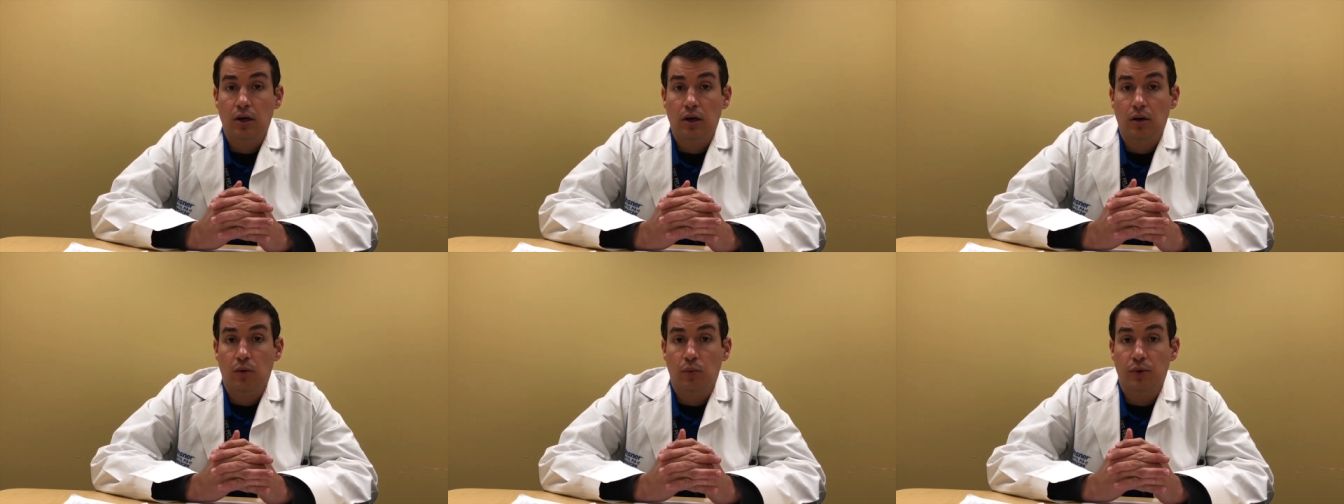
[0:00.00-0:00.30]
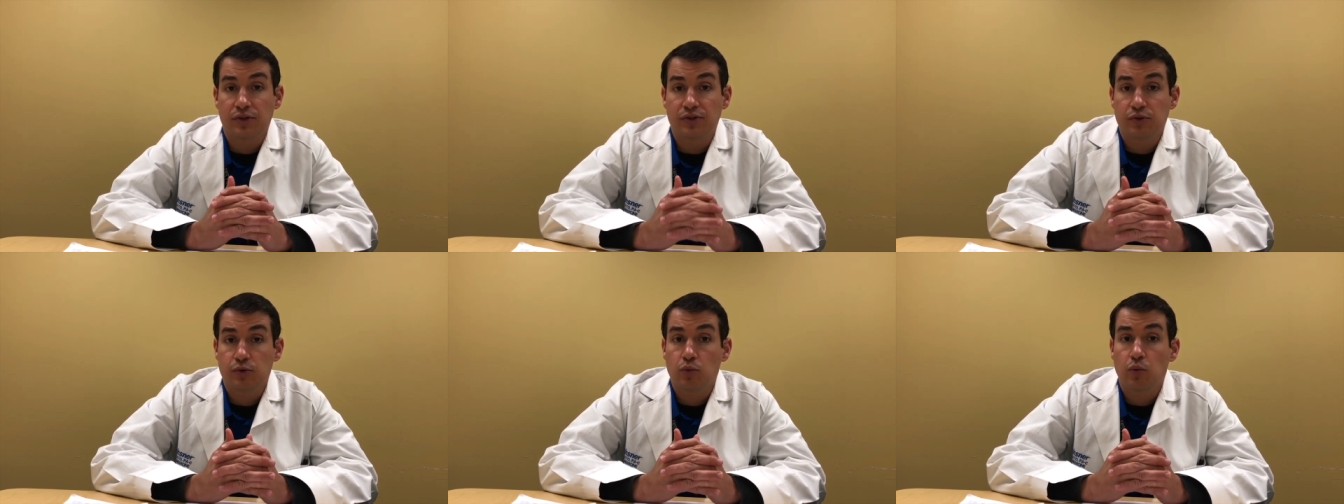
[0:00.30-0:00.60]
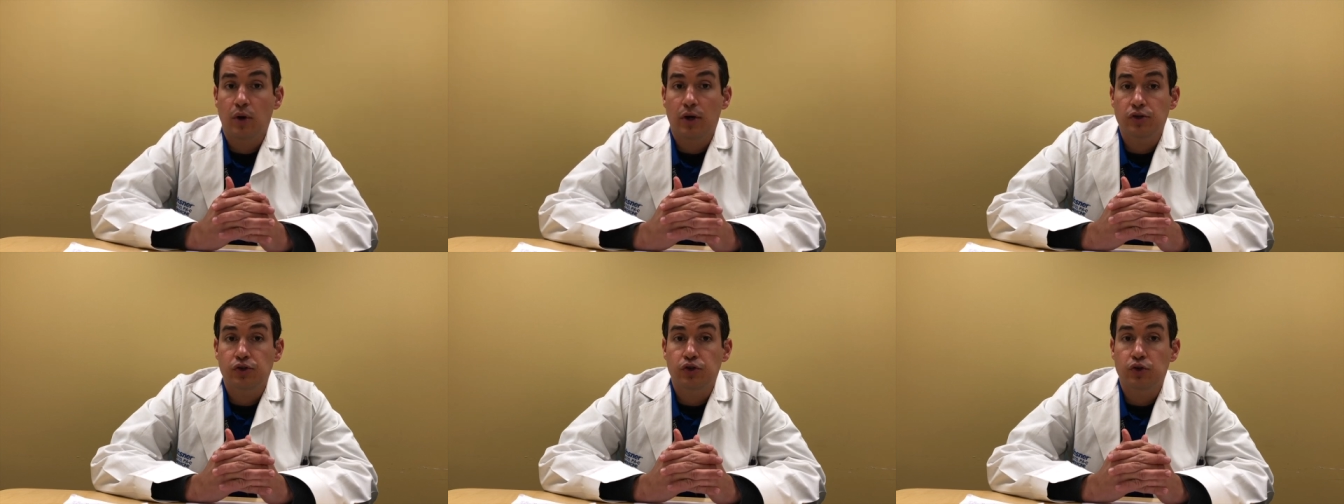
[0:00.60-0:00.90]
We do
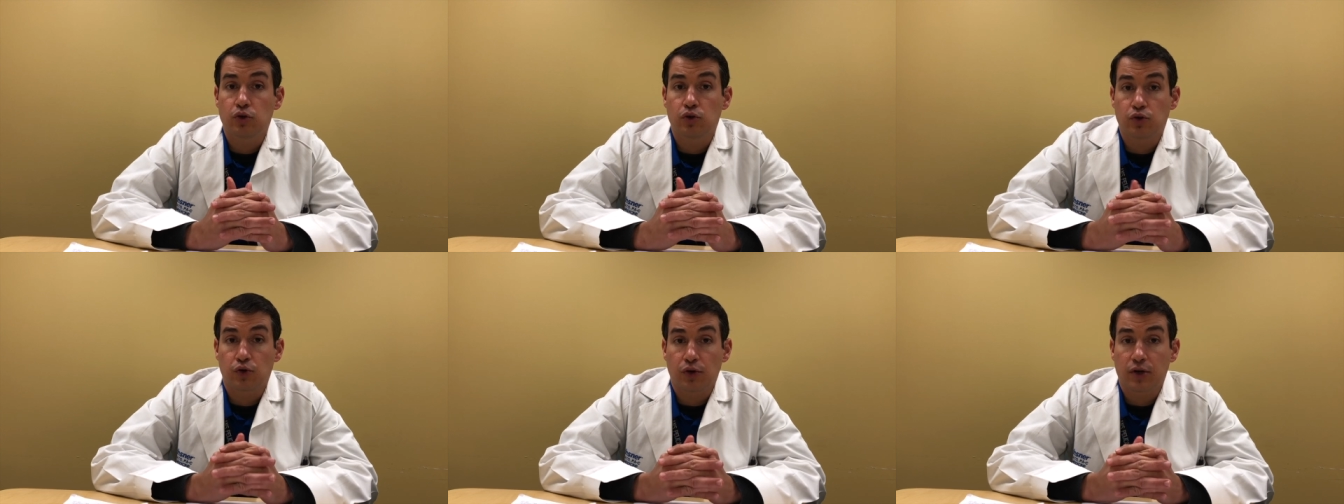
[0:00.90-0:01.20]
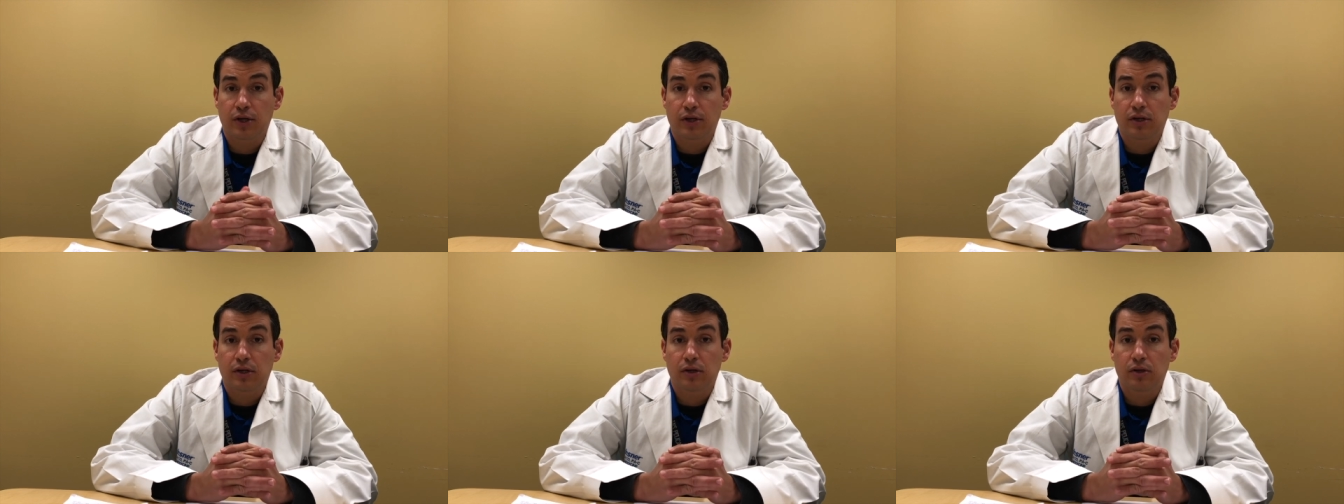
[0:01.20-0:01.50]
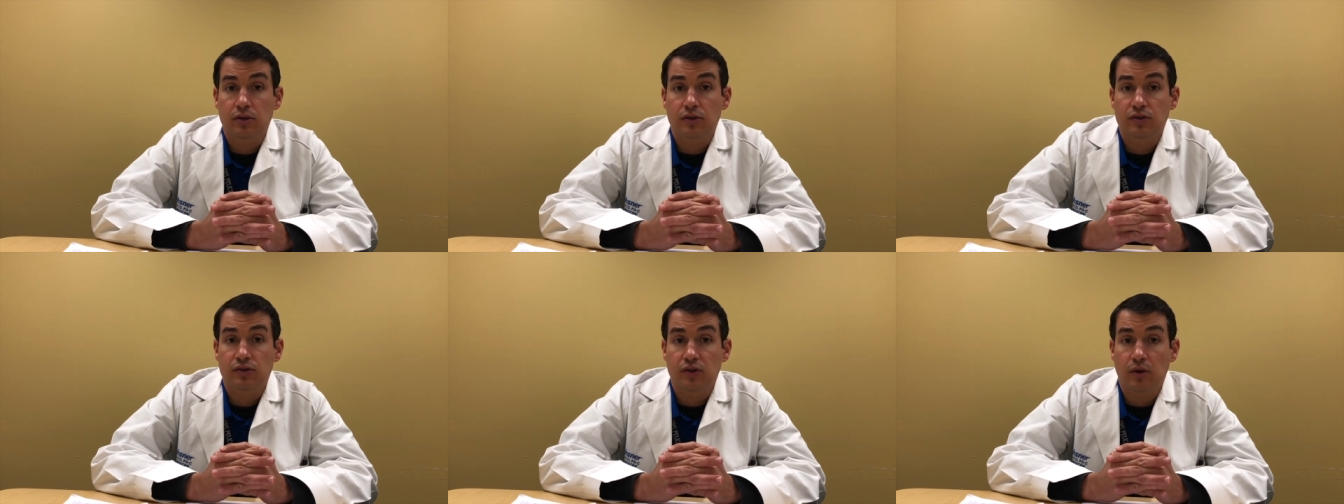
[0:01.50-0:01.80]
want you to drink
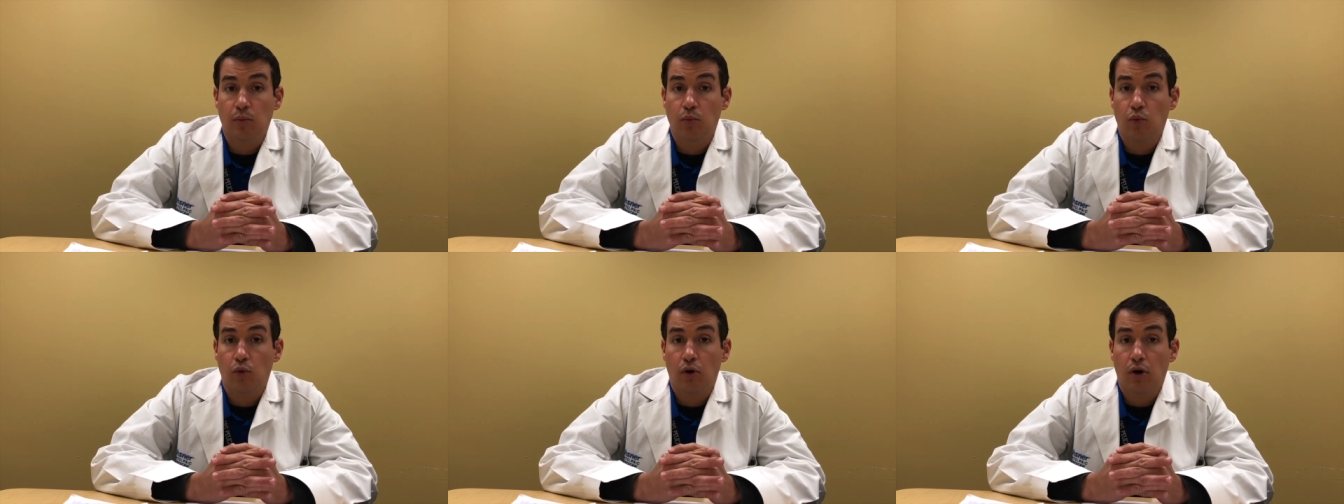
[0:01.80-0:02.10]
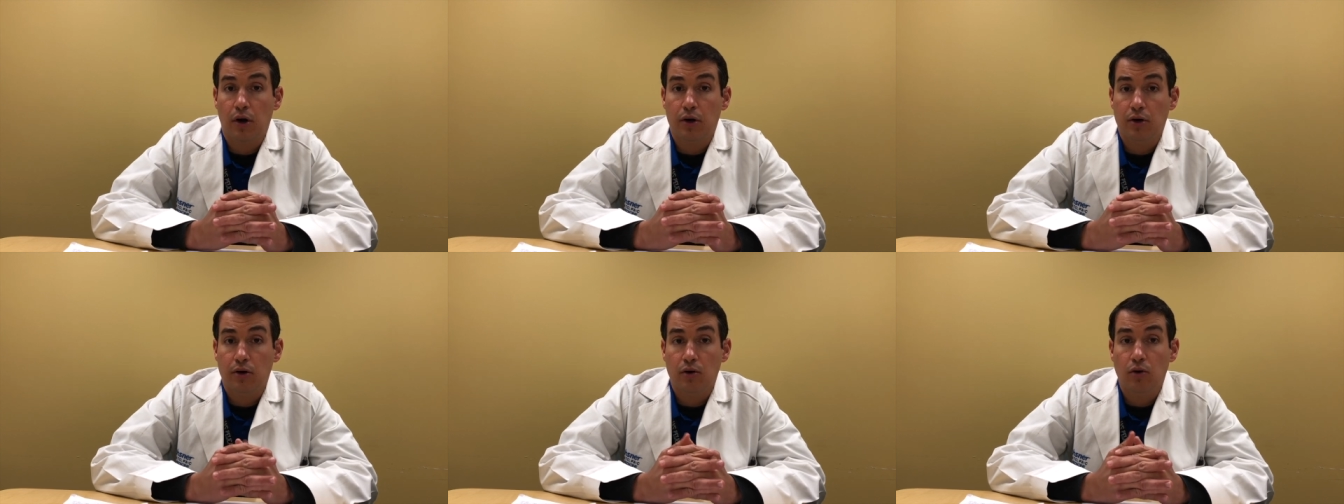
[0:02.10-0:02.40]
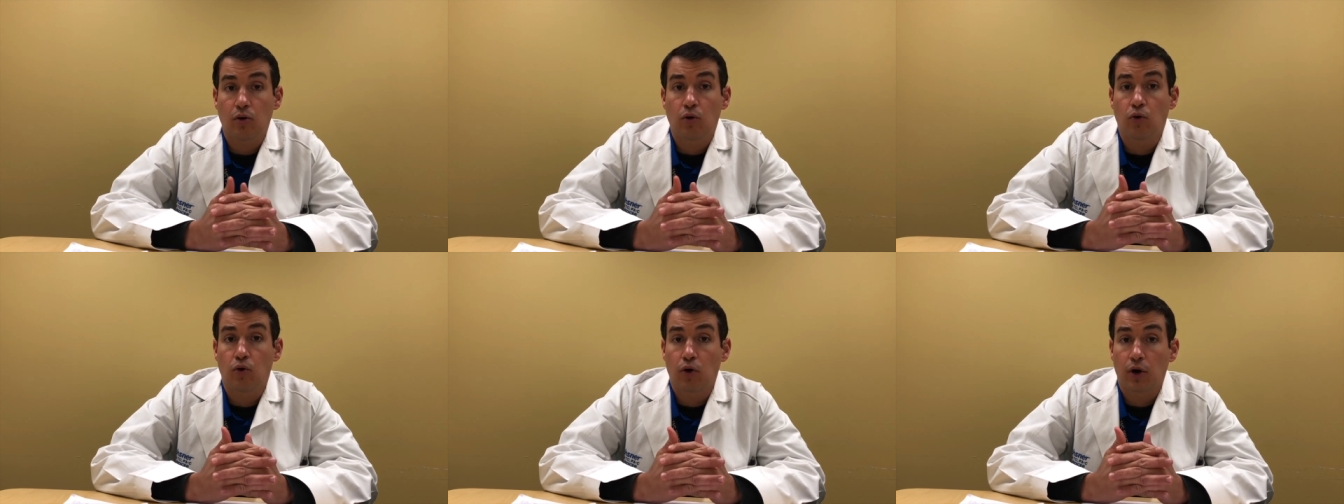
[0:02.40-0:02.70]
some water
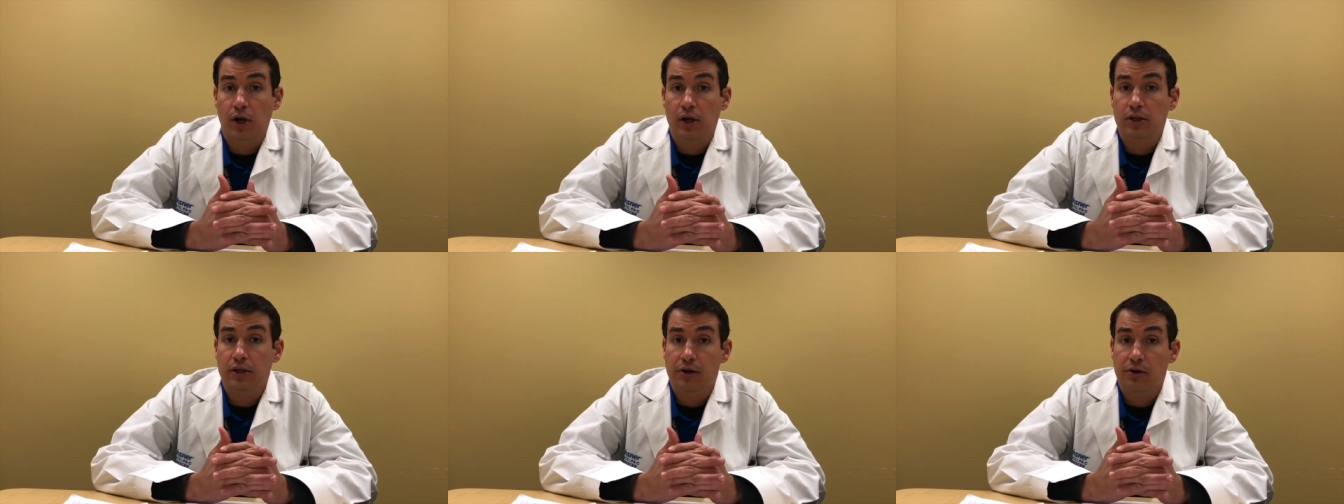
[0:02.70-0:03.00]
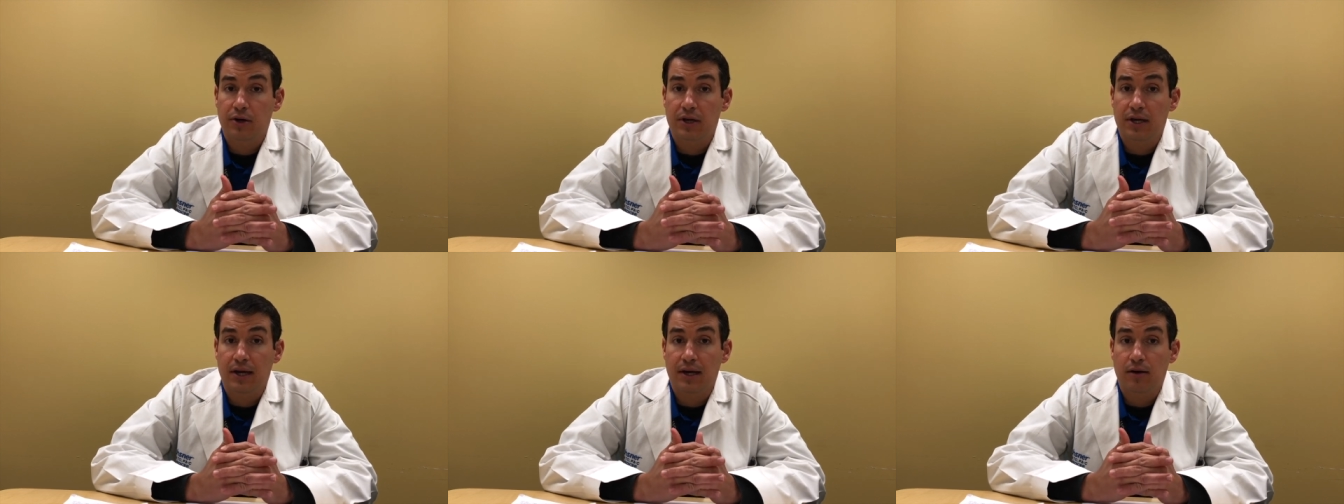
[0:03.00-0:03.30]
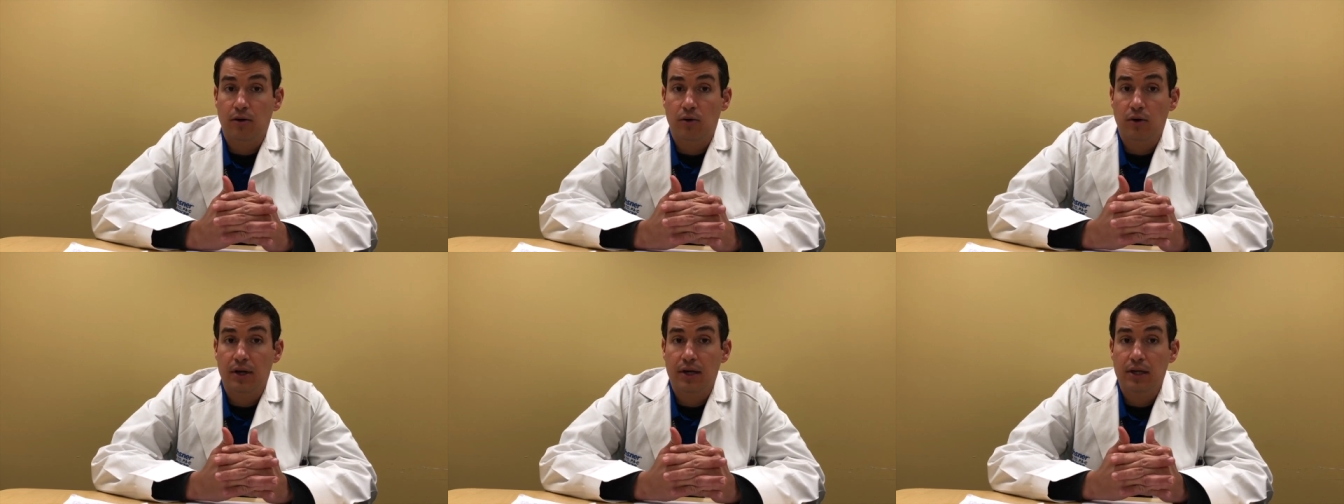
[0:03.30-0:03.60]
or clear
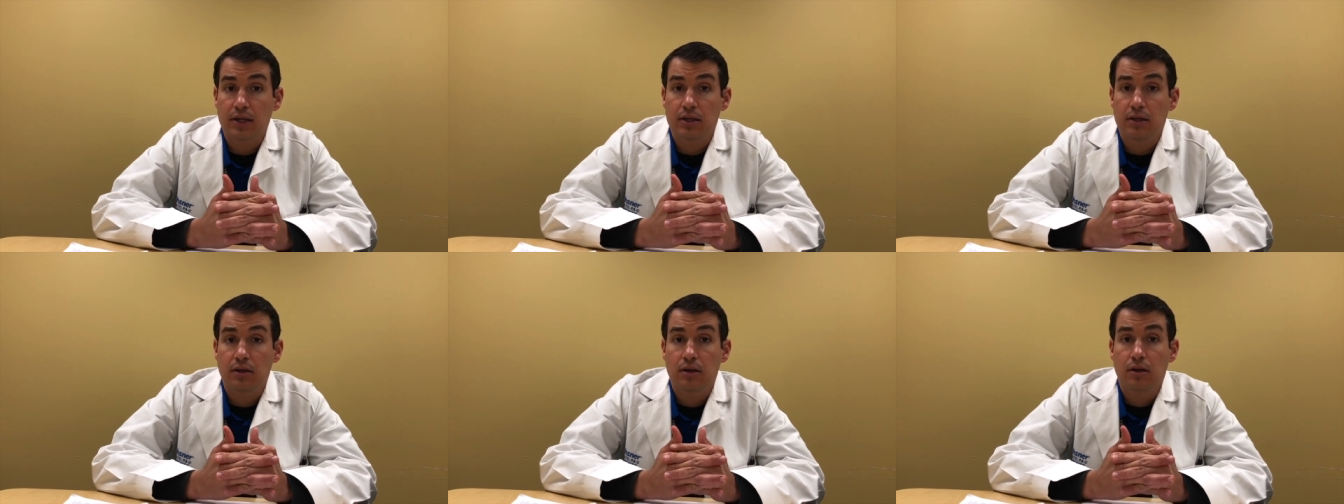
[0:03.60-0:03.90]
Gatorade